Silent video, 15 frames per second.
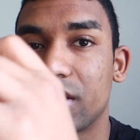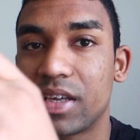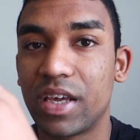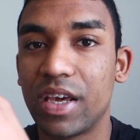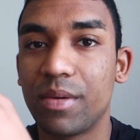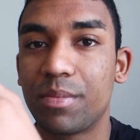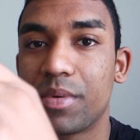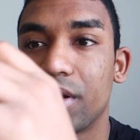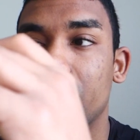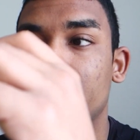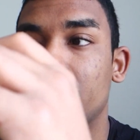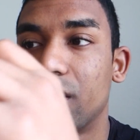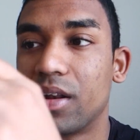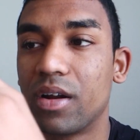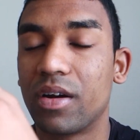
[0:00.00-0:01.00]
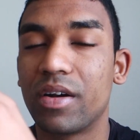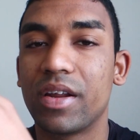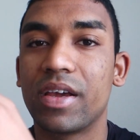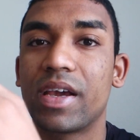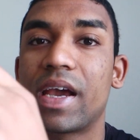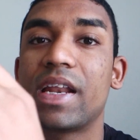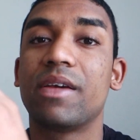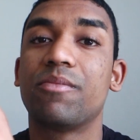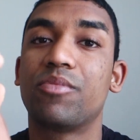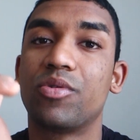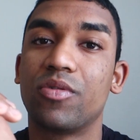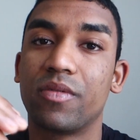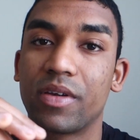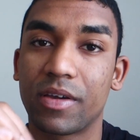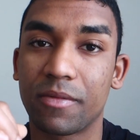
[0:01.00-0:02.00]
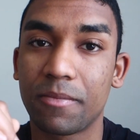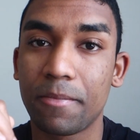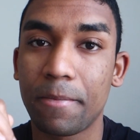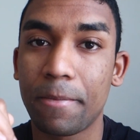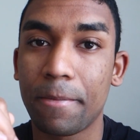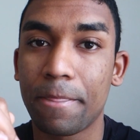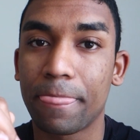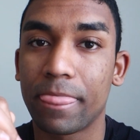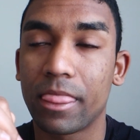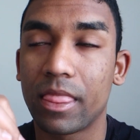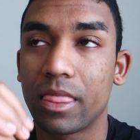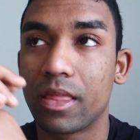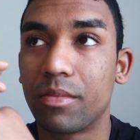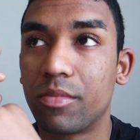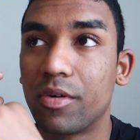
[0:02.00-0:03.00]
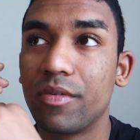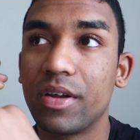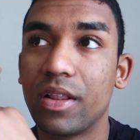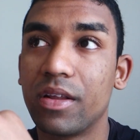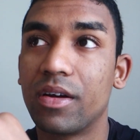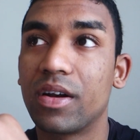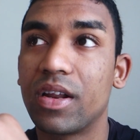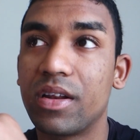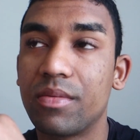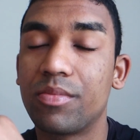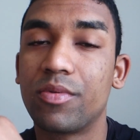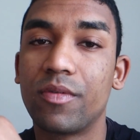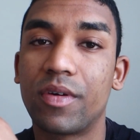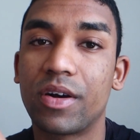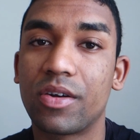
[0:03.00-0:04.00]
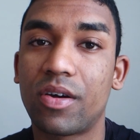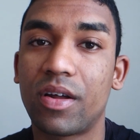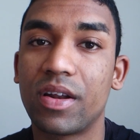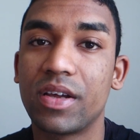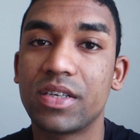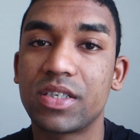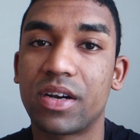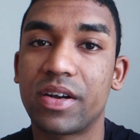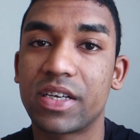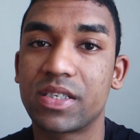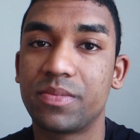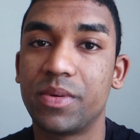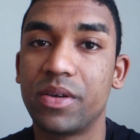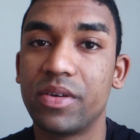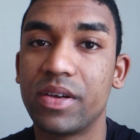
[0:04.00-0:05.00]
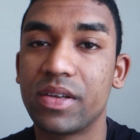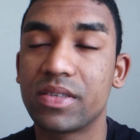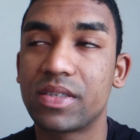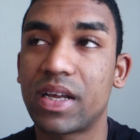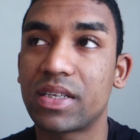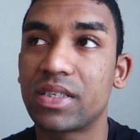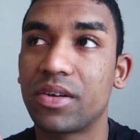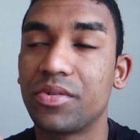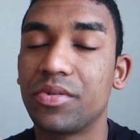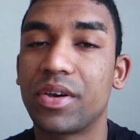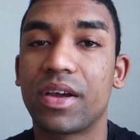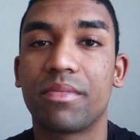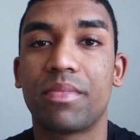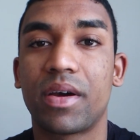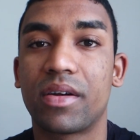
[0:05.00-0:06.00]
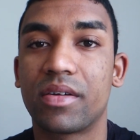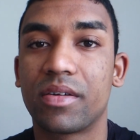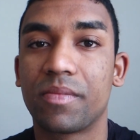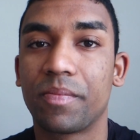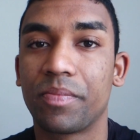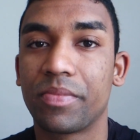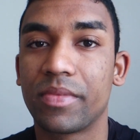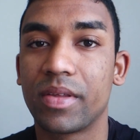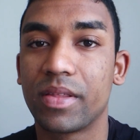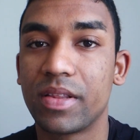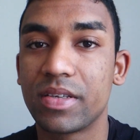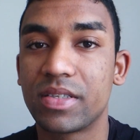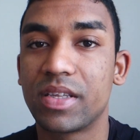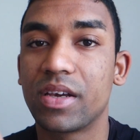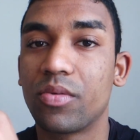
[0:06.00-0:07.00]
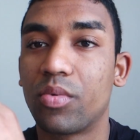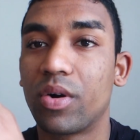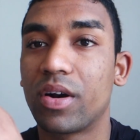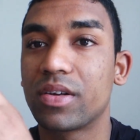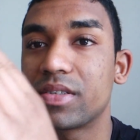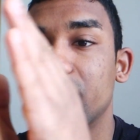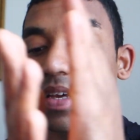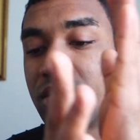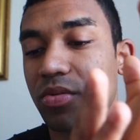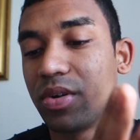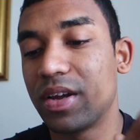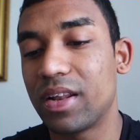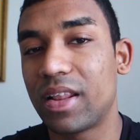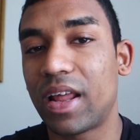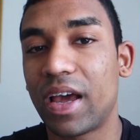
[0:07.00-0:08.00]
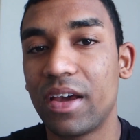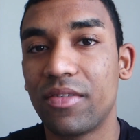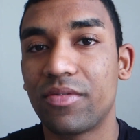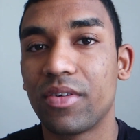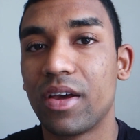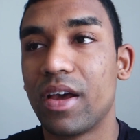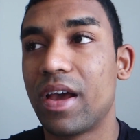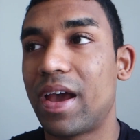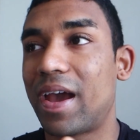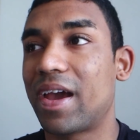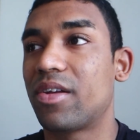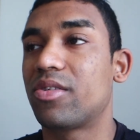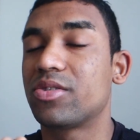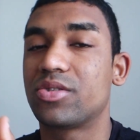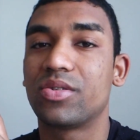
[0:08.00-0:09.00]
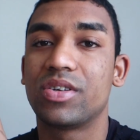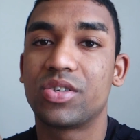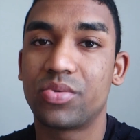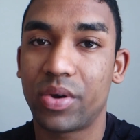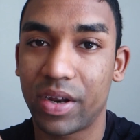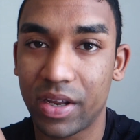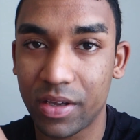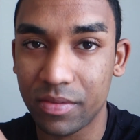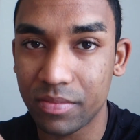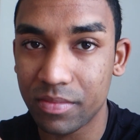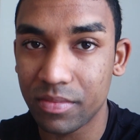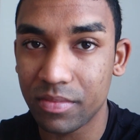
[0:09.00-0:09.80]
keep learning and improving. The more we learn and improve our knowledge, our experience, that's how you get better. This thing works in real life and also in training.